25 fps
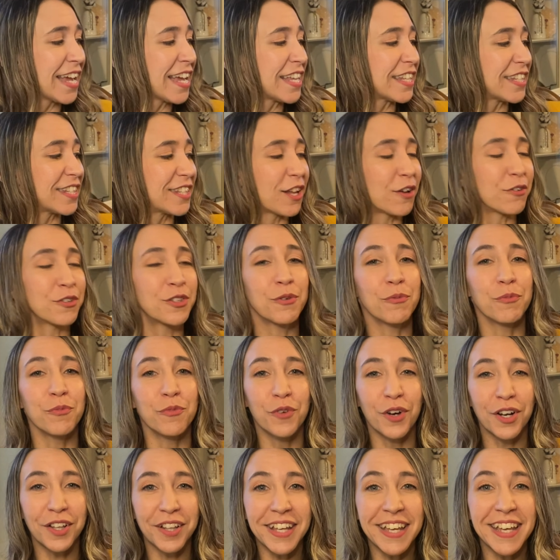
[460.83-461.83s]
So some
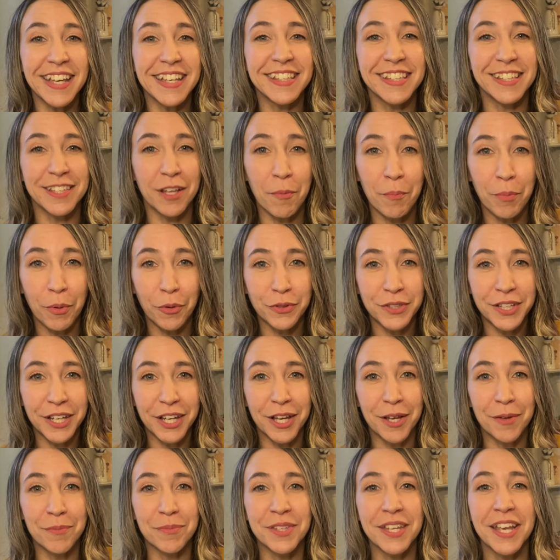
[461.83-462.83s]
really simple
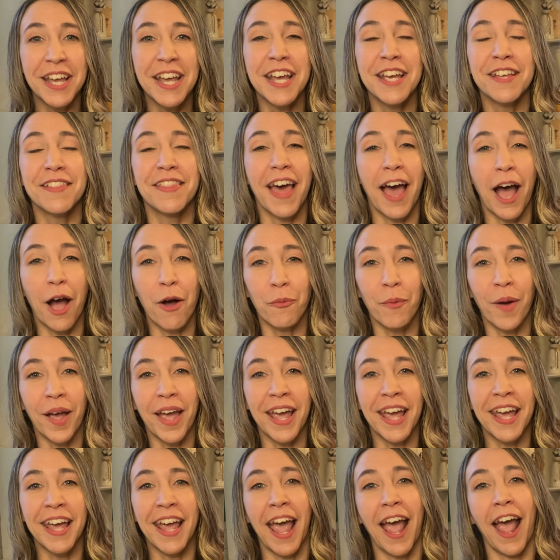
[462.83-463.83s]
tips. That
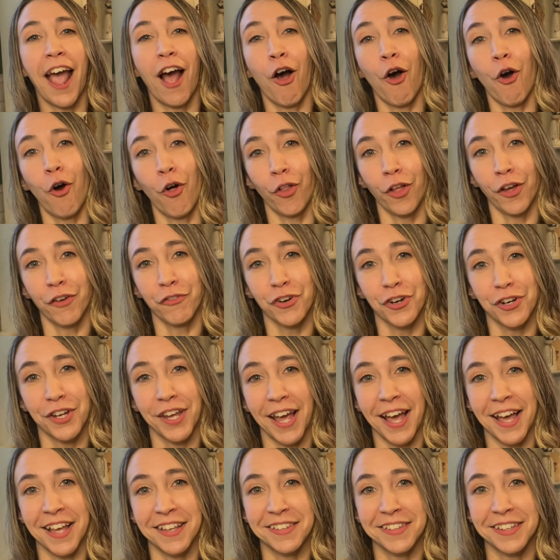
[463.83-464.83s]
way all of your
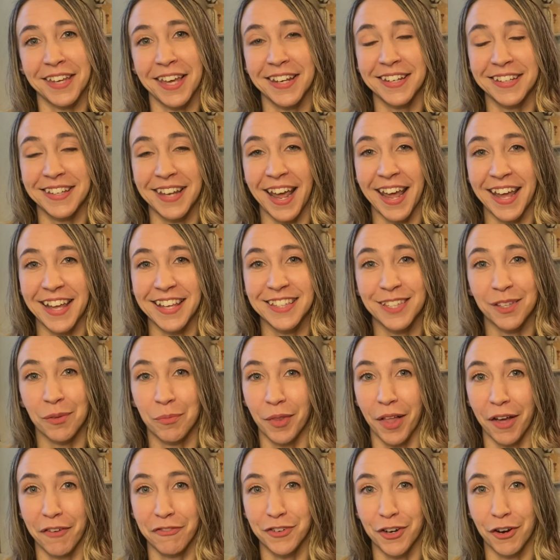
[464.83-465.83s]
guests can take some
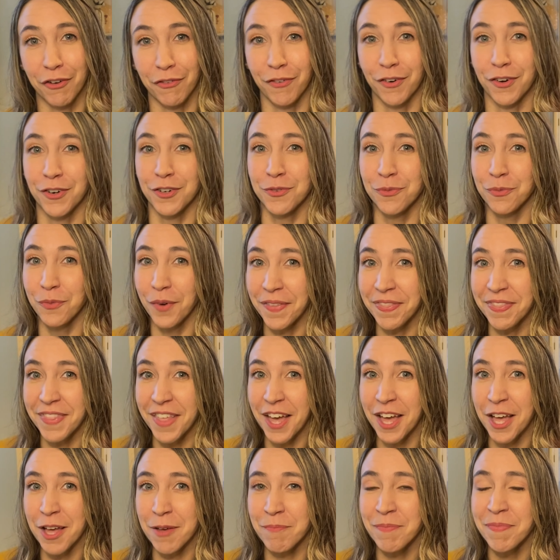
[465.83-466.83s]
leftovers with
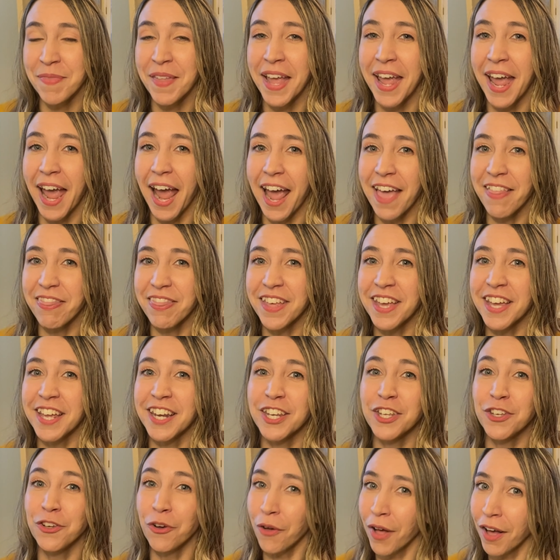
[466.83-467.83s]
them, and then
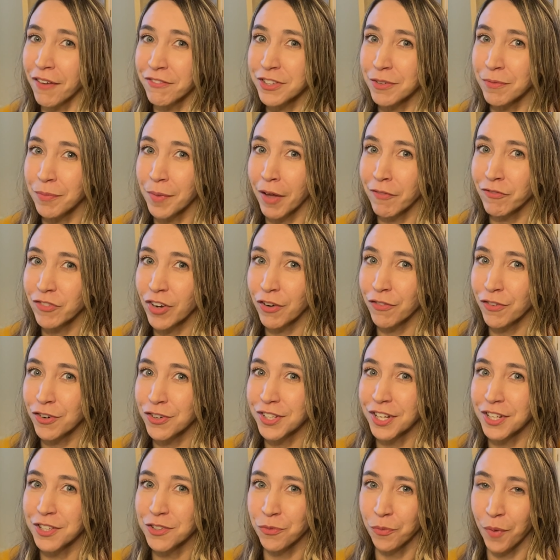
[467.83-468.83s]
you'll have some leftovers
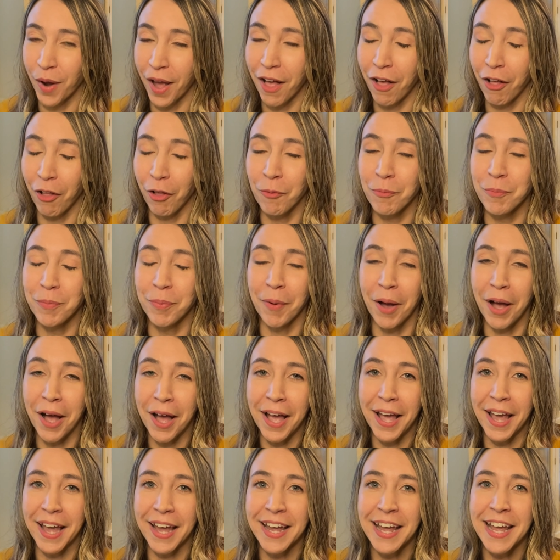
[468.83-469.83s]
as well,
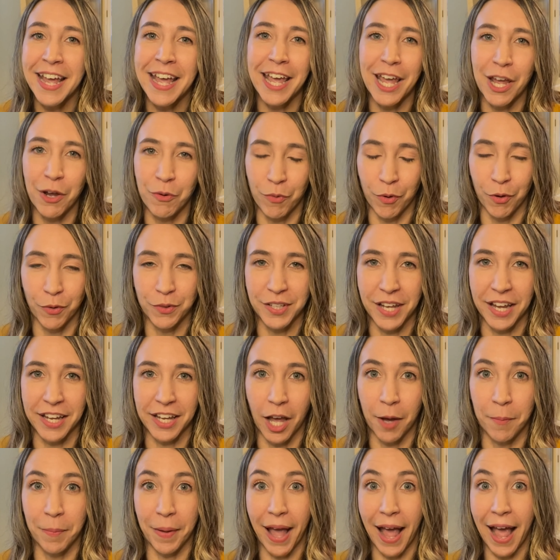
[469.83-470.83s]
but it won't take
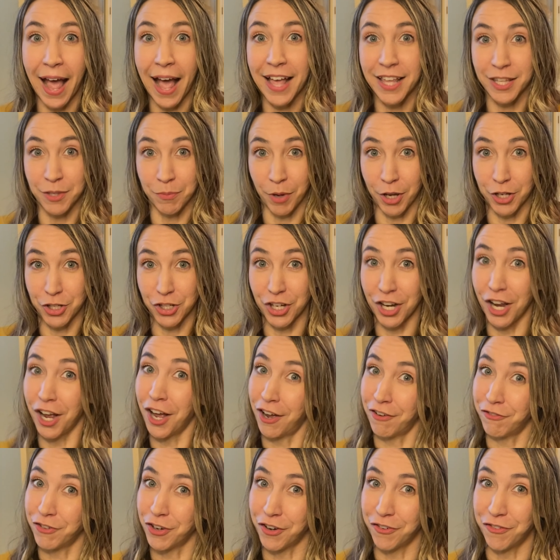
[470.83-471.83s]
up as much of
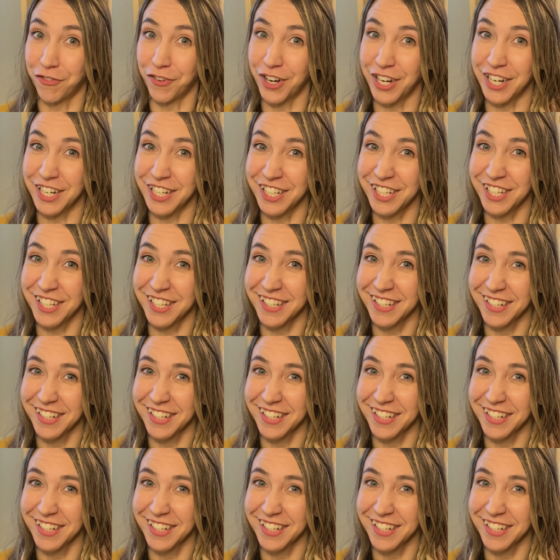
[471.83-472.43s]
your fridge.